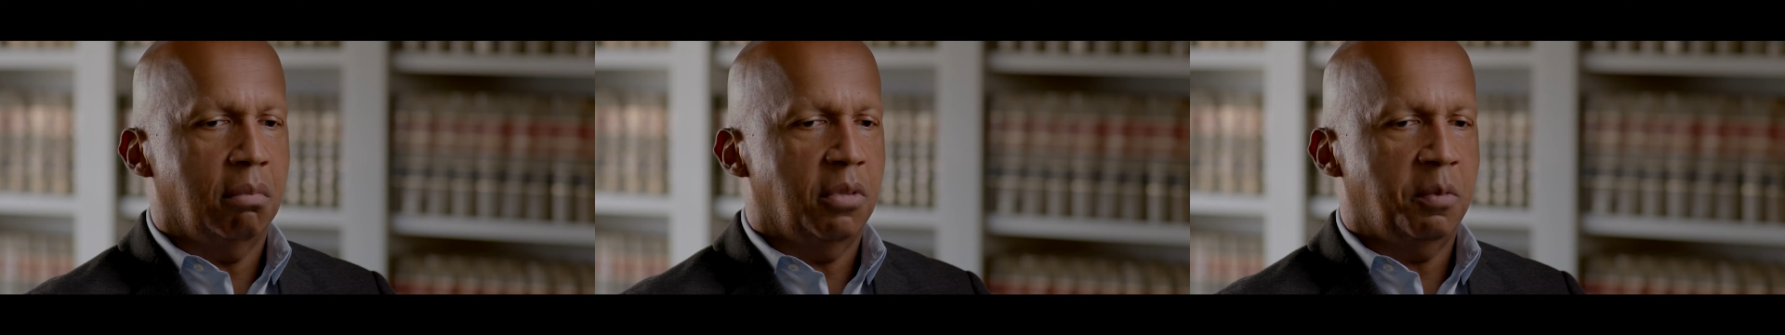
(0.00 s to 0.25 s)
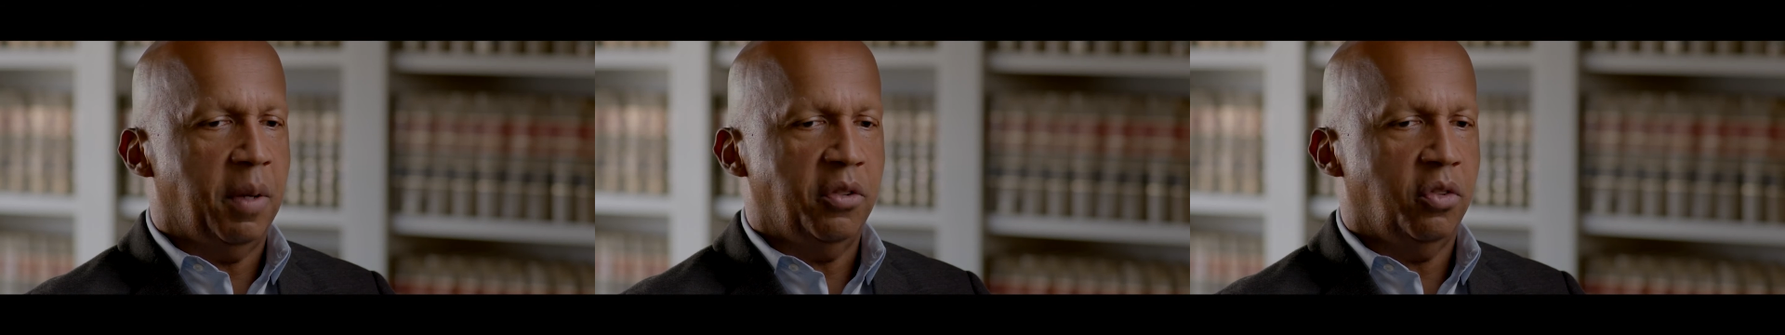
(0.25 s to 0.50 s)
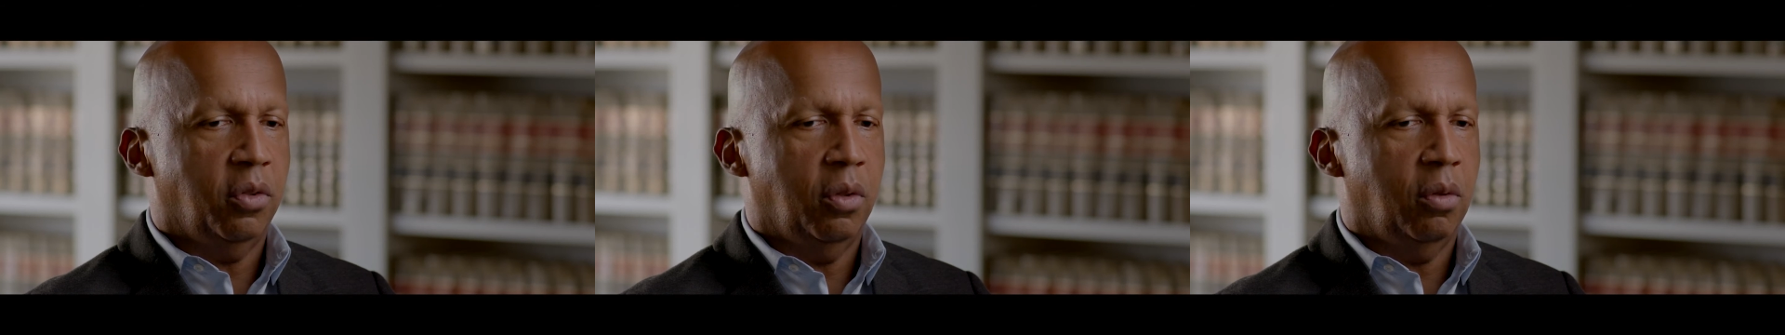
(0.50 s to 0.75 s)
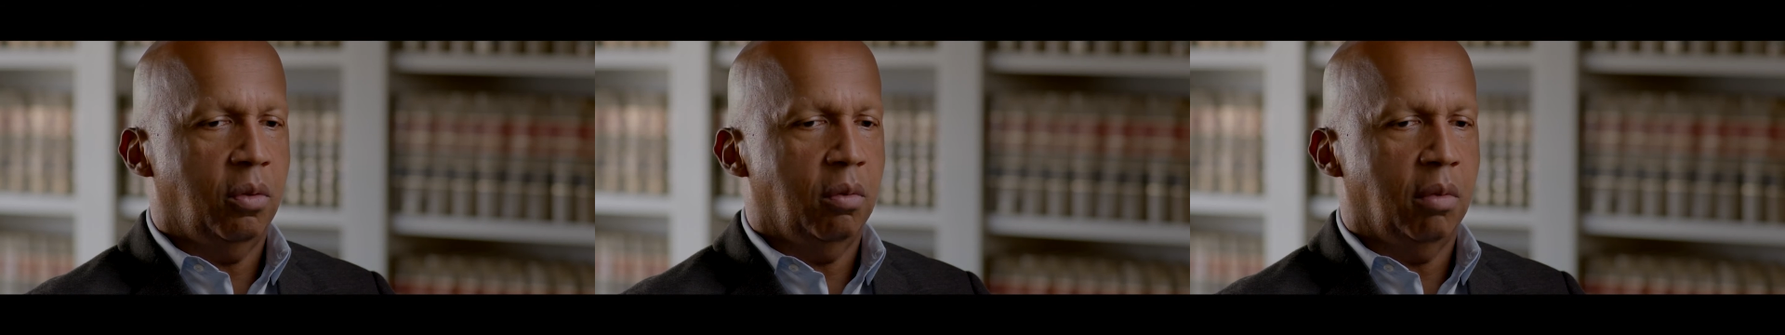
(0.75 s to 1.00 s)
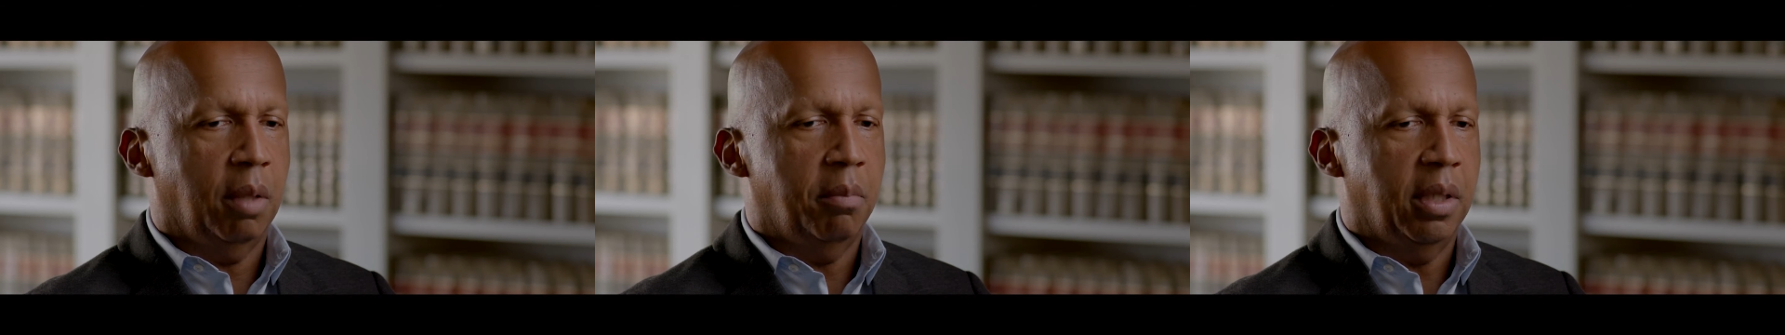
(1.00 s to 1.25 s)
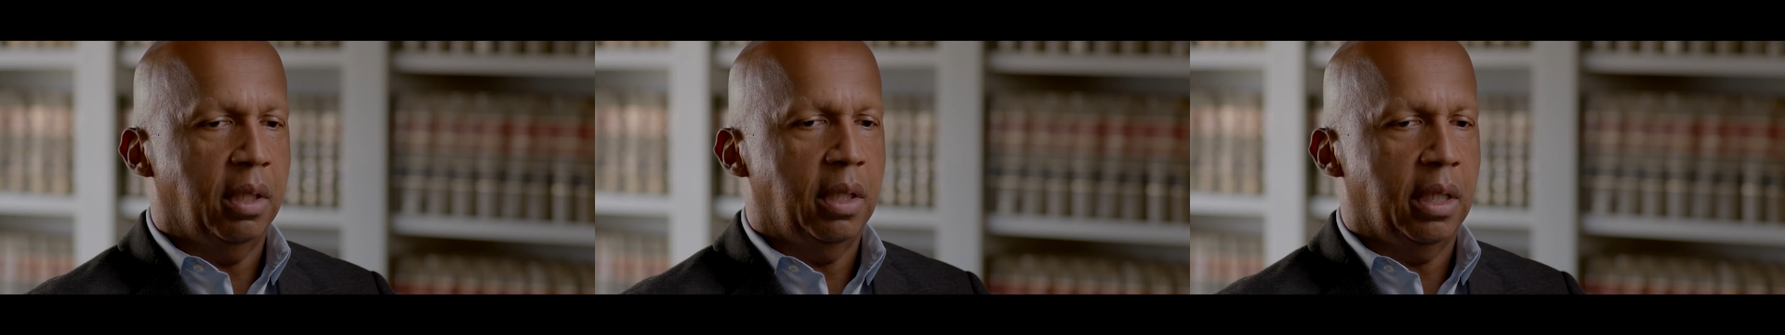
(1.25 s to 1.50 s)
special
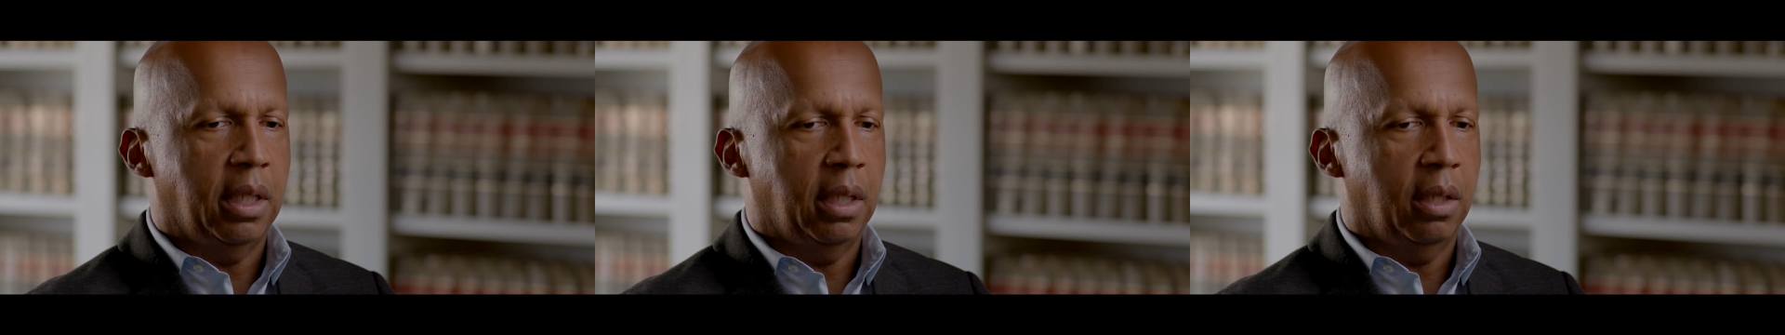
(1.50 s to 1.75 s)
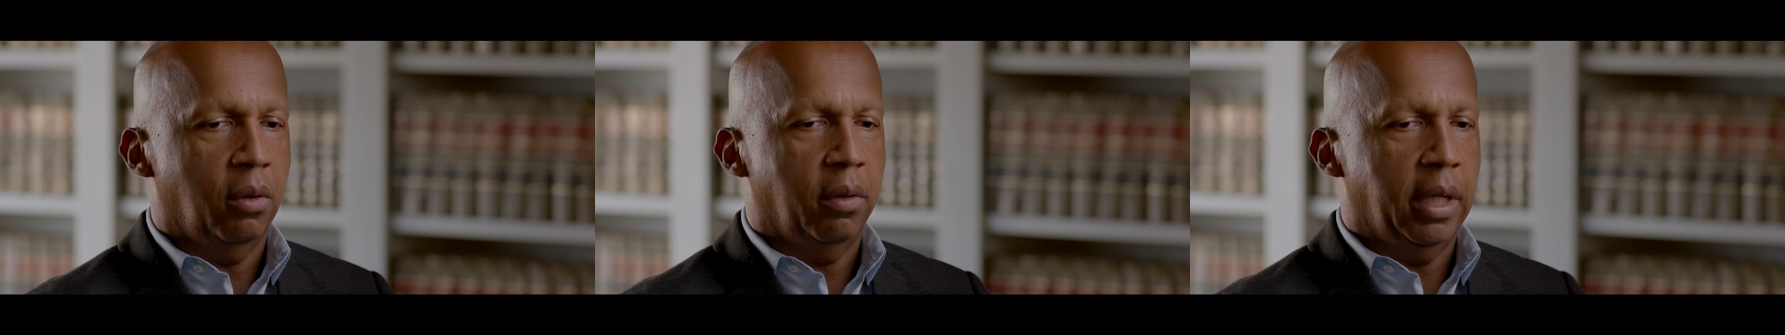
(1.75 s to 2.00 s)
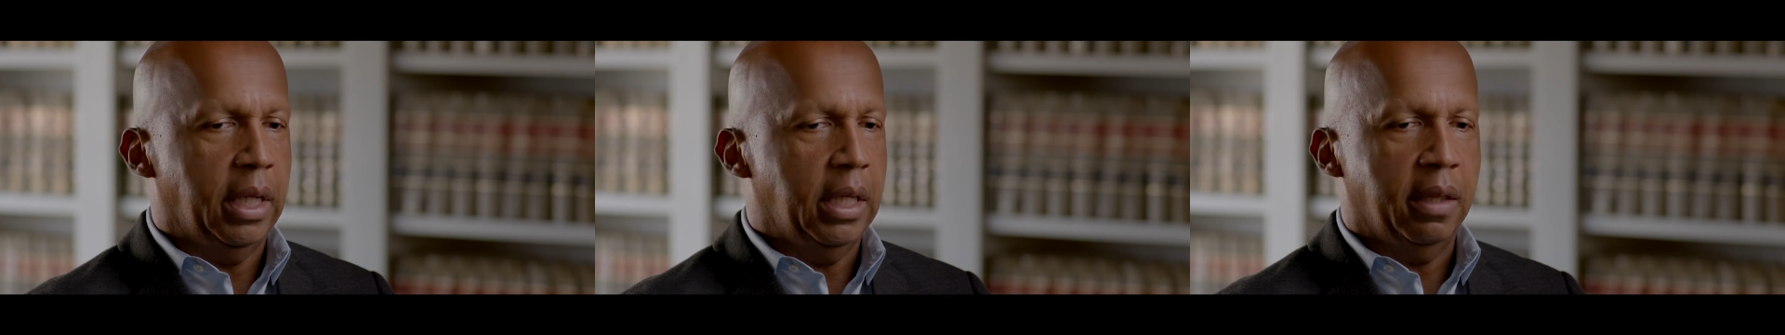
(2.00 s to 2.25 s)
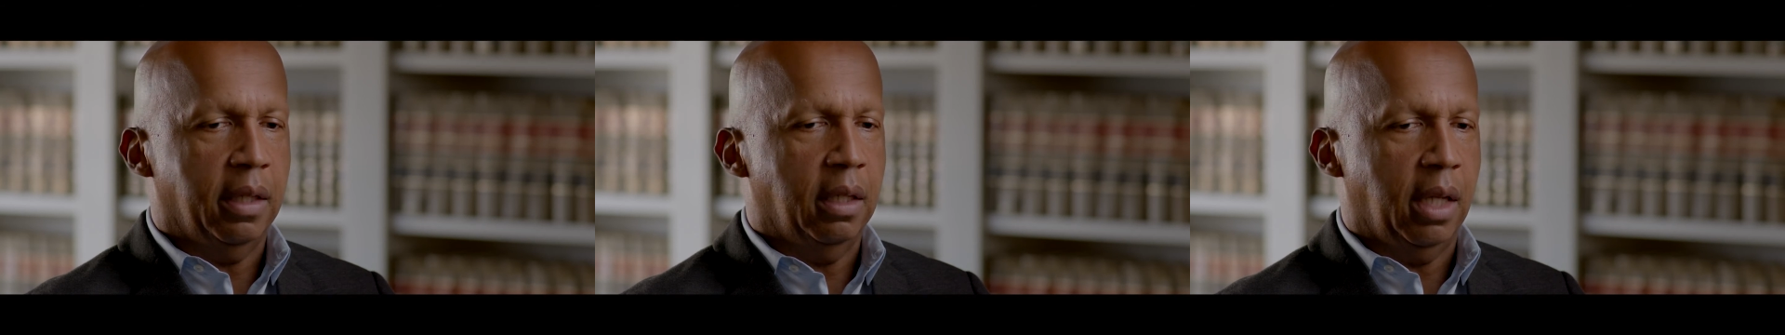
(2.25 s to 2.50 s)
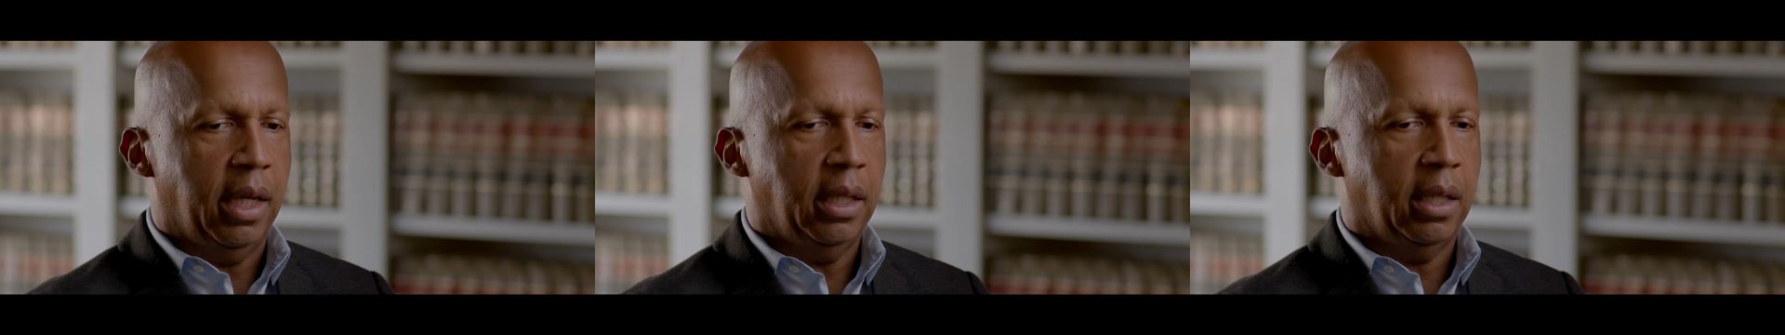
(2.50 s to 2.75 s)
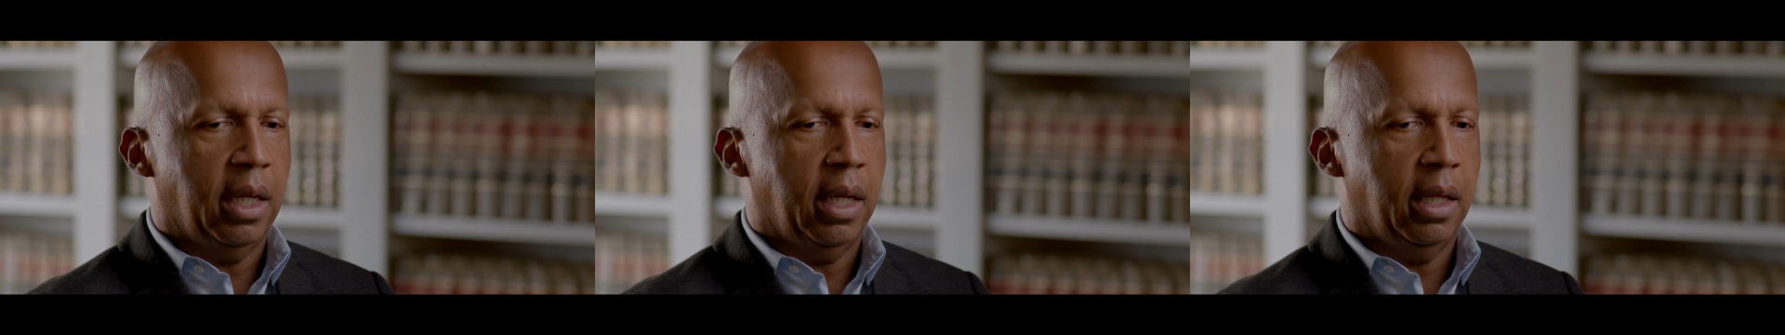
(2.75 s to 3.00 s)
ability or anything
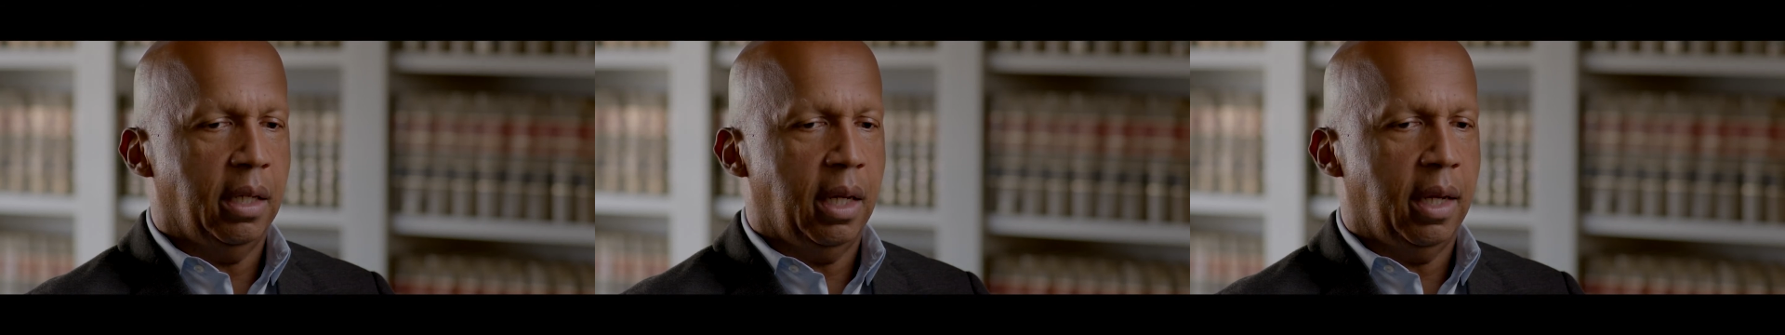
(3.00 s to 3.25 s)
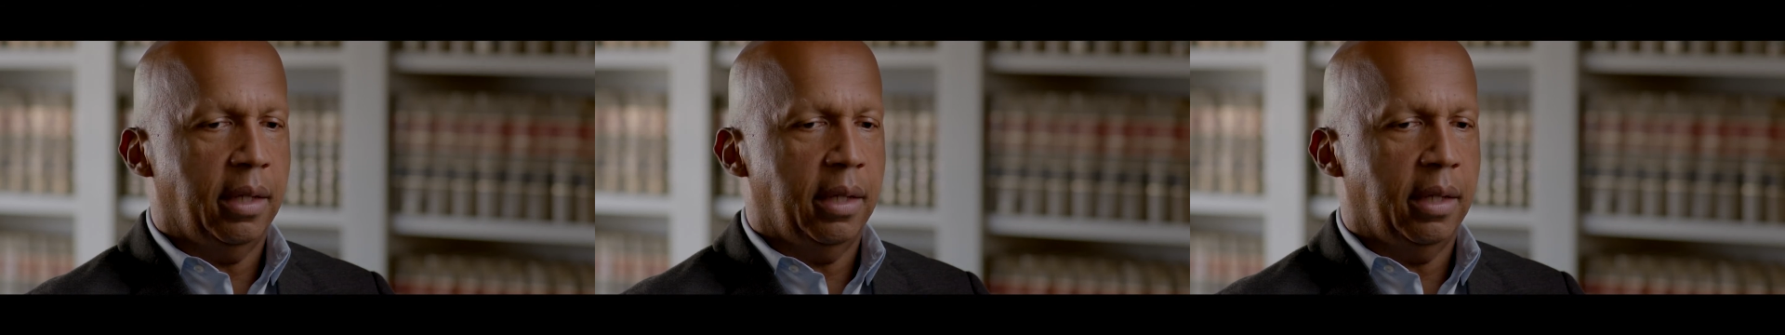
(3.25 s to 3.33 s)
like that.